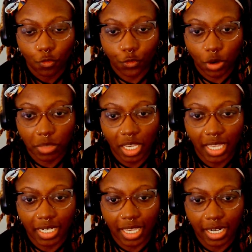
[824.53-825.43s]
from the
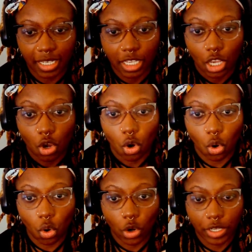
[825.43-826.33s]
Atlantic
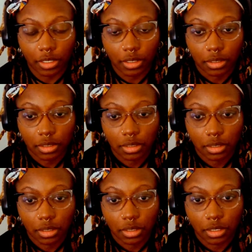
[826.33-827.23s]
on
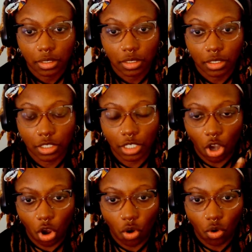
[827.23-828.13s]
the
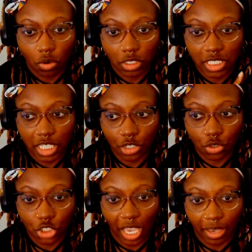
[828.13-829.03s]
call, the Signal
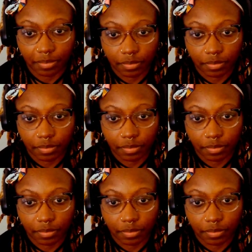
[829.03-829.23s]
chat.